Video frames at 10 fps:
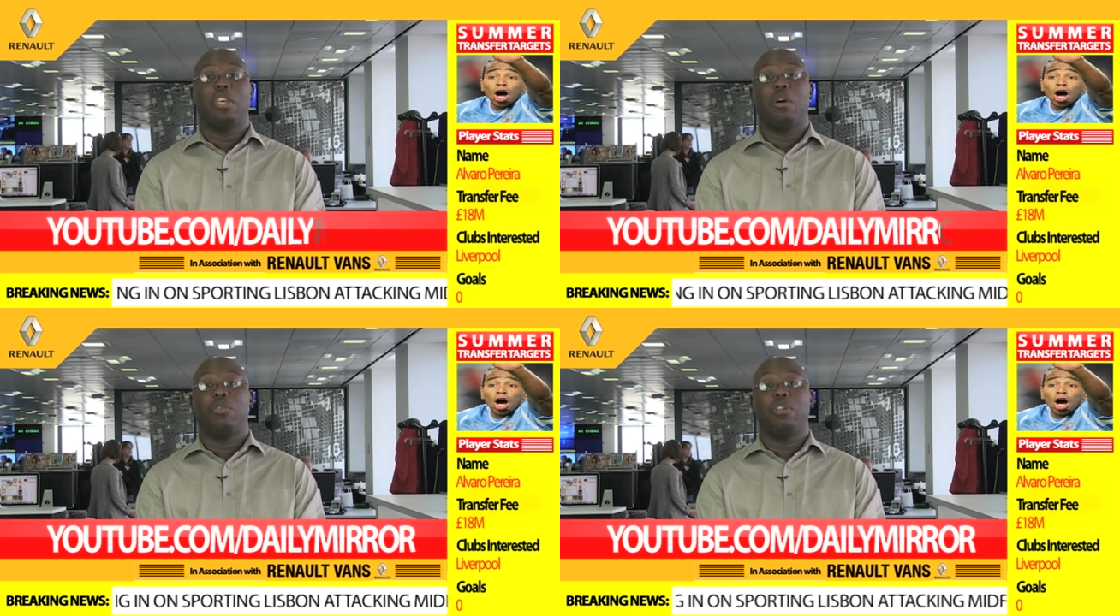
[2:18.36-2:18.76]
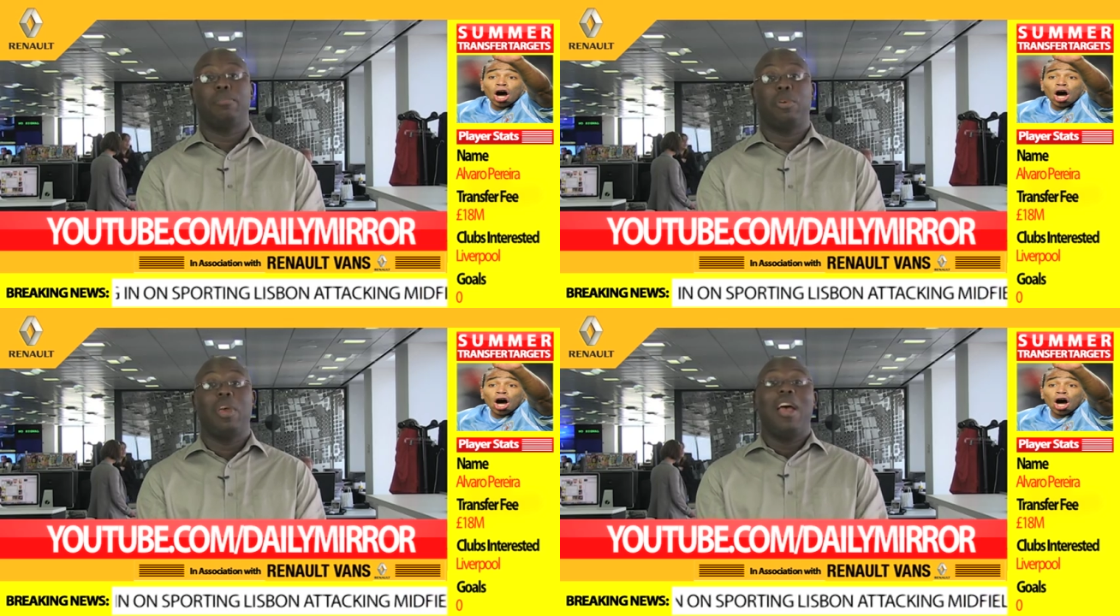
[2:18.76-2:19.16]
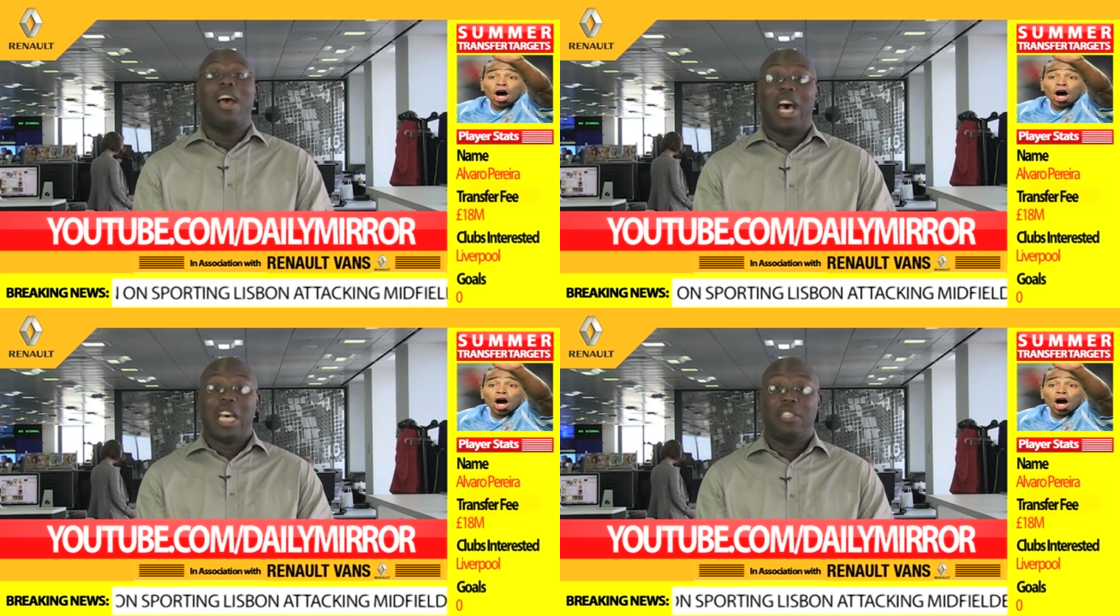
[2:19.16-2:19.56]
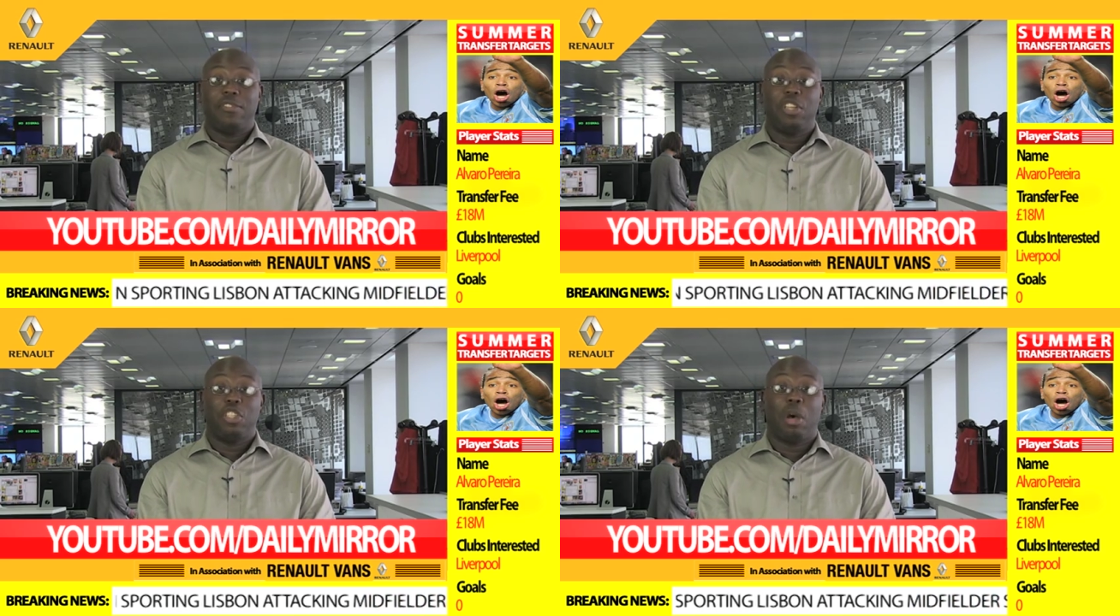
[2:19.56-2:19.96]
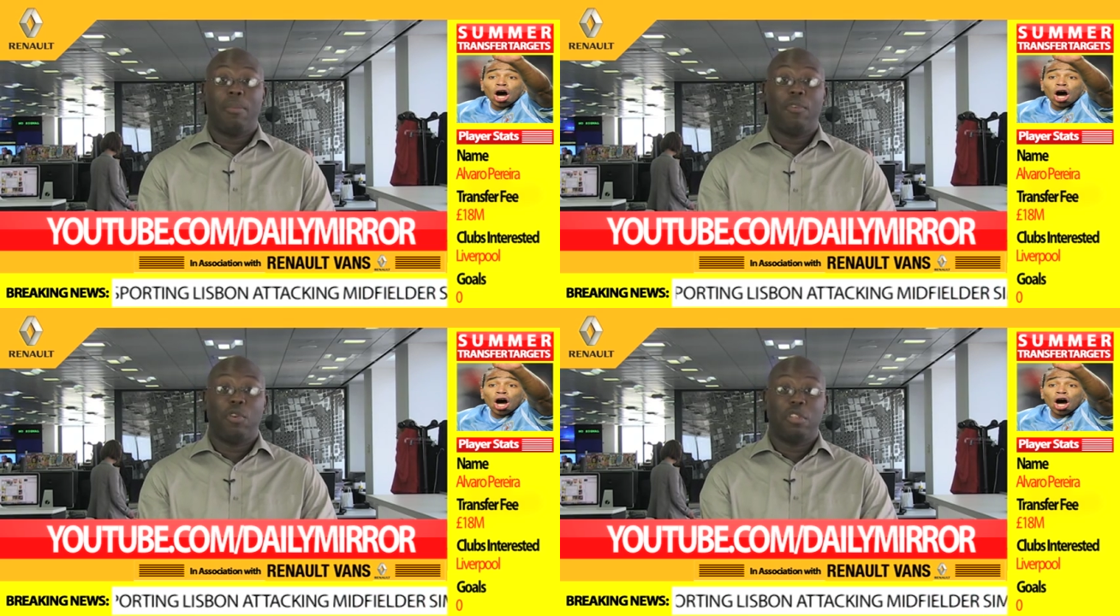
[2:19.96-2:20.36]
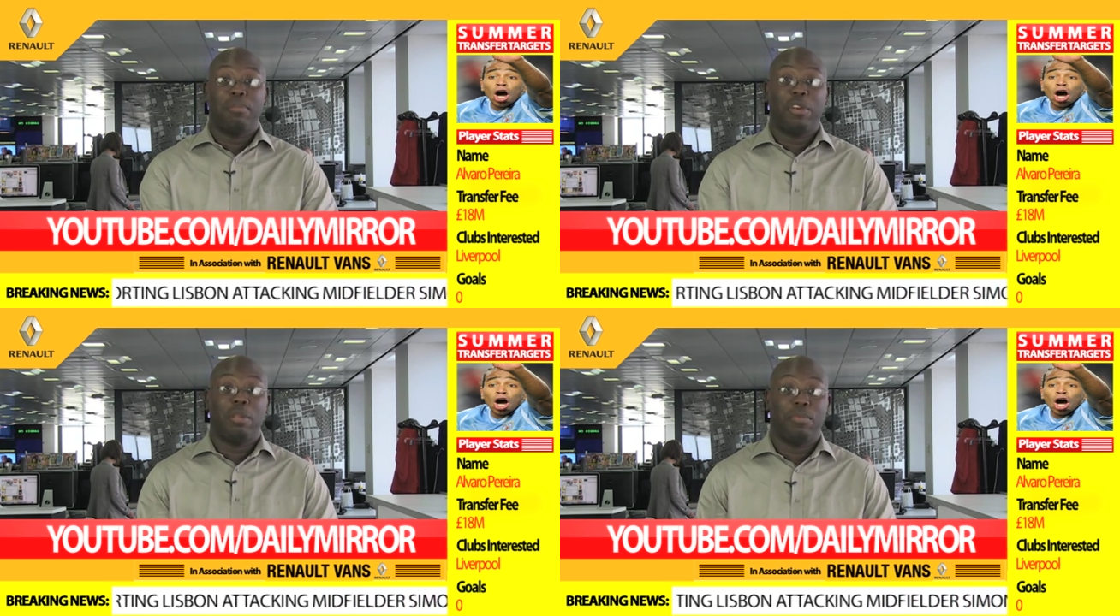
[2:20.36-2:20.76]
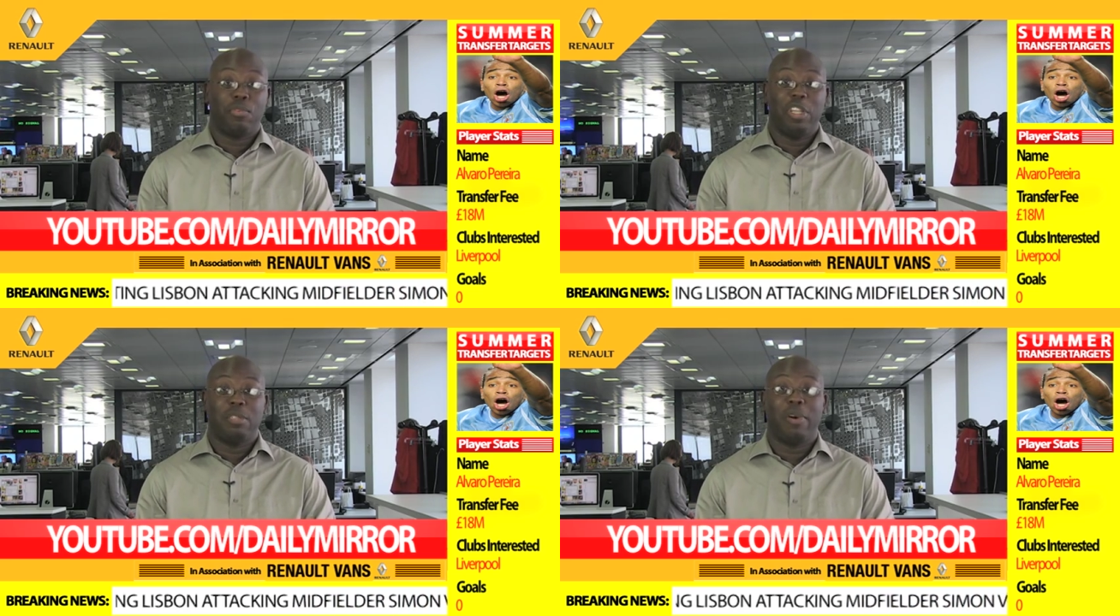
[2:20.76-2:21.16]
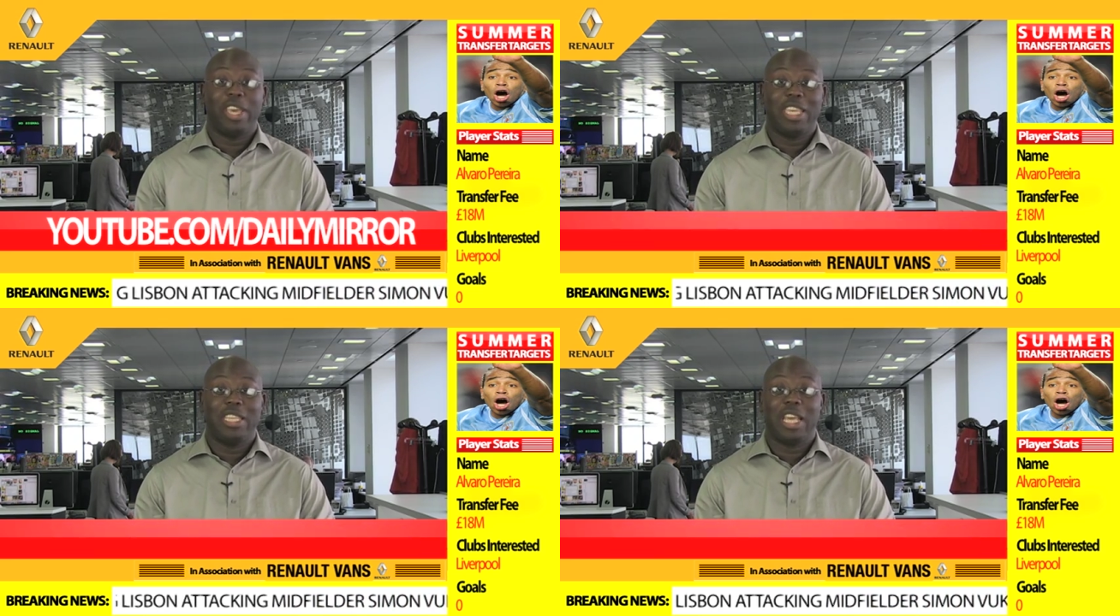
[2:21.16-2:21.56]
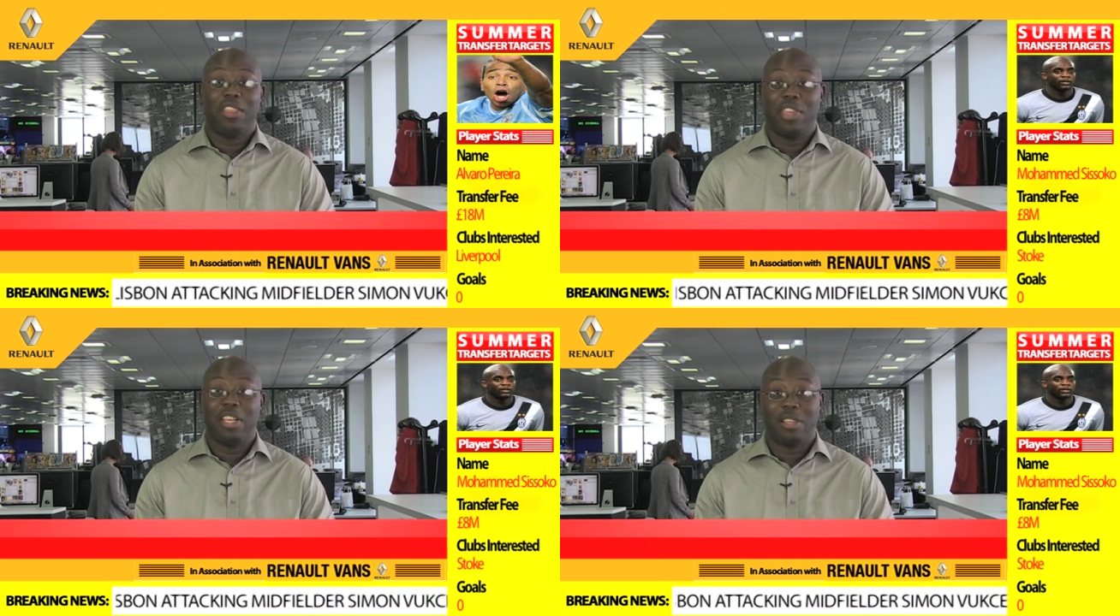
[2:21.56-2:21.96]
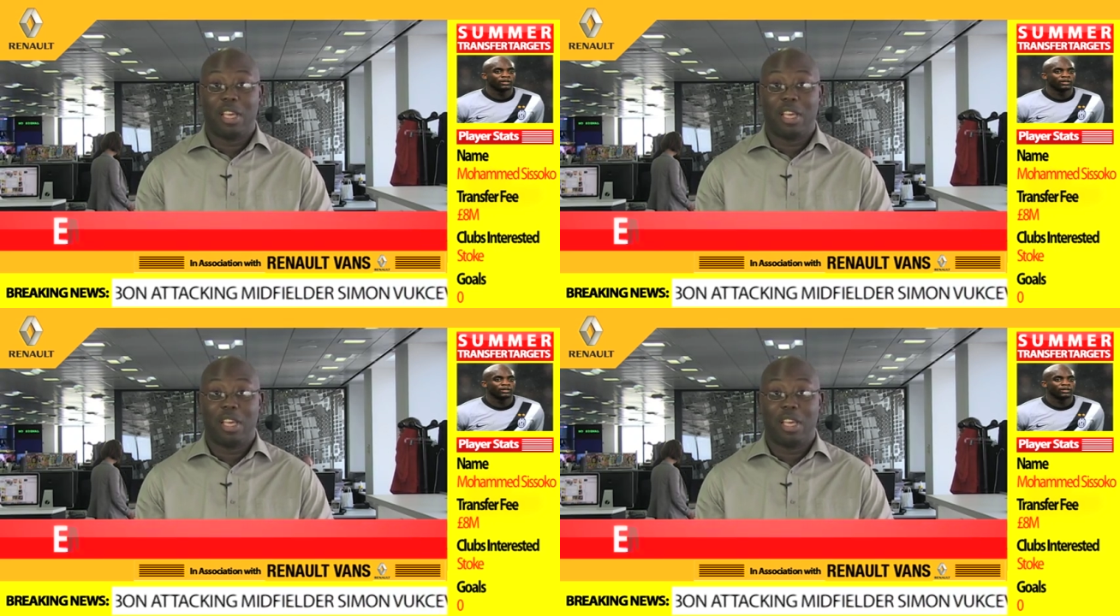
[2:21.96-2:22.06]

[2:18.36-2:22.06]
the Golden Boot. As for your top fours and bottom threes, Mikey Day thinks,